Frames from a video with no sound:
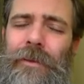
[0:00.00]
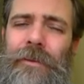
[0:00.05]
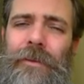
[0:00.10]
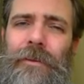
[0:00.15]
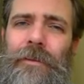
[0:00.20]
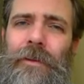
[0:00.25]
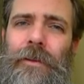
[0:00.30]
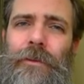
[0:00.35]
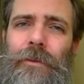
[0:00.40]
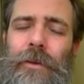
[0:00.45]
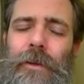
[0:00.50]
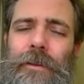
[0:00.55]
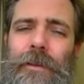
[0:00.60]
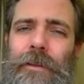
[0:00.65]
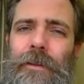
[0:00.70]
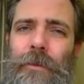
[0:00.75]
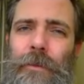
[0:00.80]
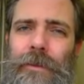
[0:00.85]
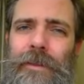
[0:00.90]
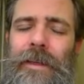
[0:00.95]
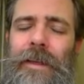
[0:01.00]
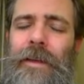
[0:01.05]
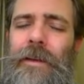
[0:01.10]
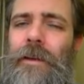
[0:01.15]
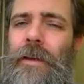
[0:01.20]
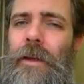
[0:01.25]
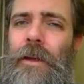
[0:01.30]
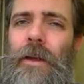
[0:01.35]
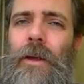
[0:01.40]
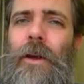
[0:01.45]
this is the truck that you would
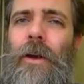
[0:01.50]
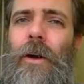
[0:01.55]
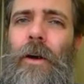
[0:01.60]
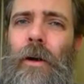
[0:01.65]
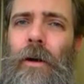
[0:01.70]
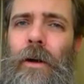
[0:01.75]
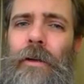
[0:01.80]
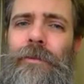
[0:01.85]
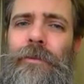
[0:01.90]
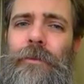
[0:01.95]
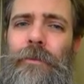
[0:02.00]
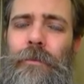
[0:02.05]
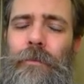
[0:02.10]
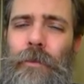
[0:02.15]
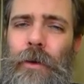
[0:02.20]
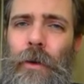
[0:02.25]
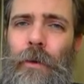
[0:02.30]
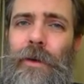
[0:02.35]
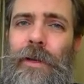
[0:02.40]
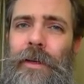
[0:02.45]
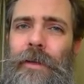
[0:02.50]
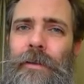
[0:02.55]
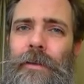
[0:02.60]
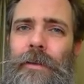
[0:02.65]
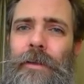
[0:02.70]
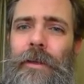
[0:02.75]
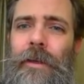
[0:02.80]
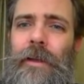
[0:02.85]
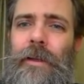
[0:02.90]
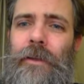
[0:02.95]
take
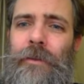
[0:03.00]
off-roading,